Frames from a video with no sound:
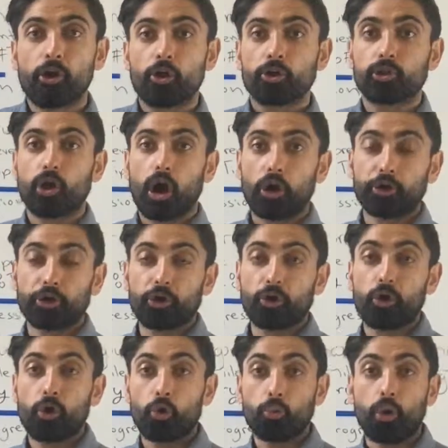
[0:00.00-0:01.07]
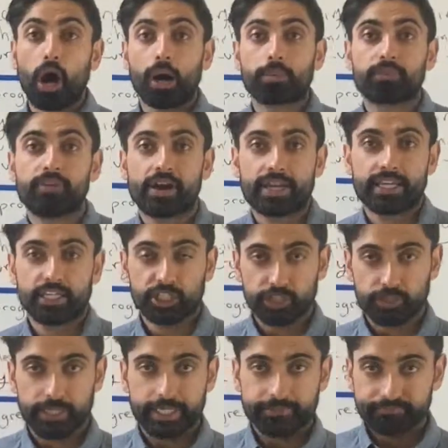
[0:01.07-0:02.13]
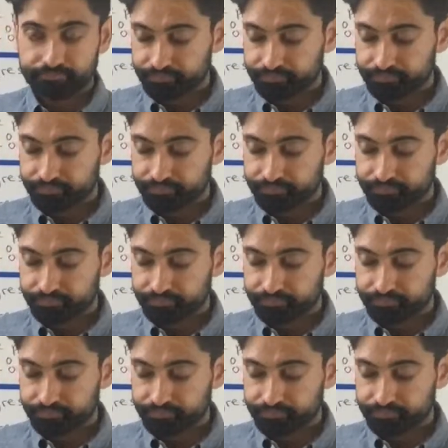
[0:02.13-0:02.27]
longer, while preventing injury.